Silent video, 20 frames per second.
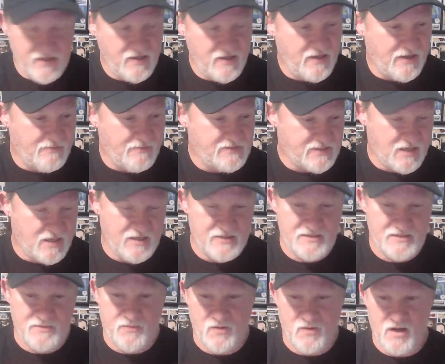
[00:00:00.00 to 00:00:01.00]
good. I was kind of
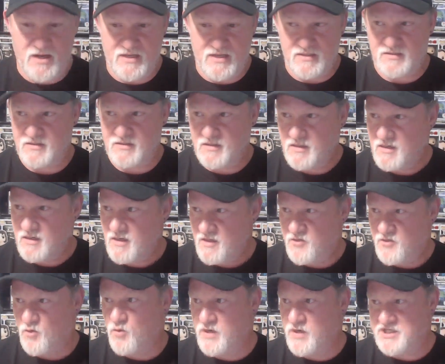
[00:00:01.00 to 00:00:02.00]
surprised.
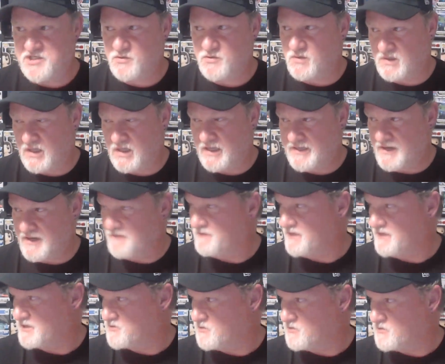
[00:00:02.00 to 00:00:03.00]
The Ritual on Netflix